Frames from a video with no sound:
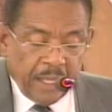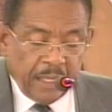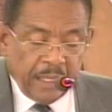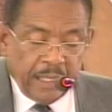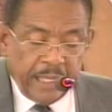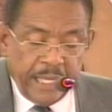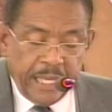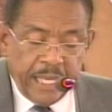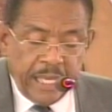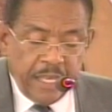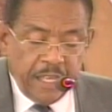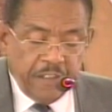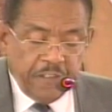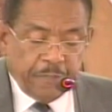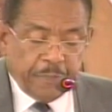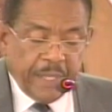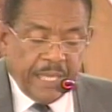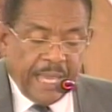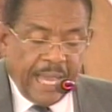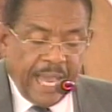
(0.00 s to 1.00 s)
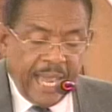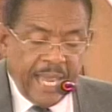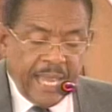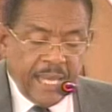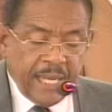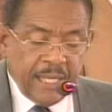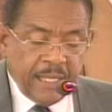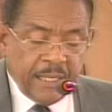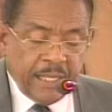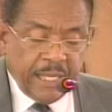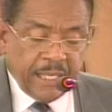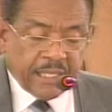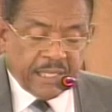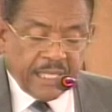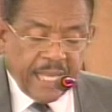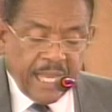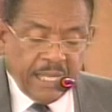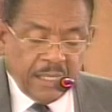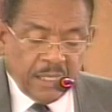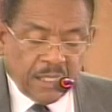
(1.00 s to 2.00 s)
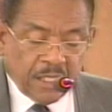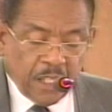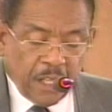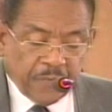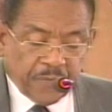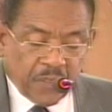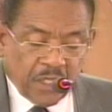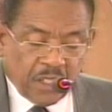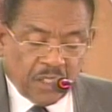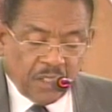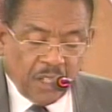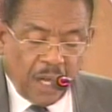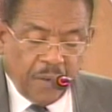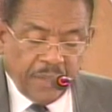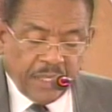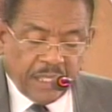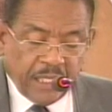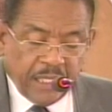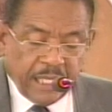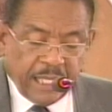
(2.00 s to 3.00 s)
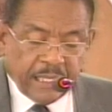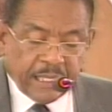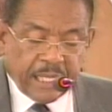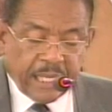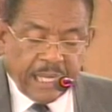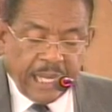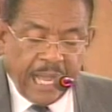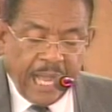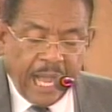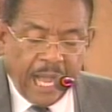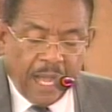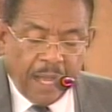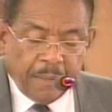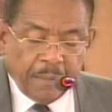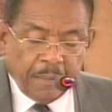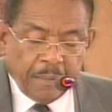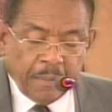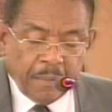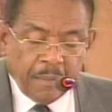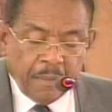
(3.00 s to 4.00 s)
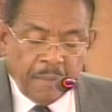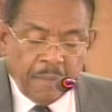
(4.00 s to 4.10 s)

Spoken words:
leave behind a sense of security and calm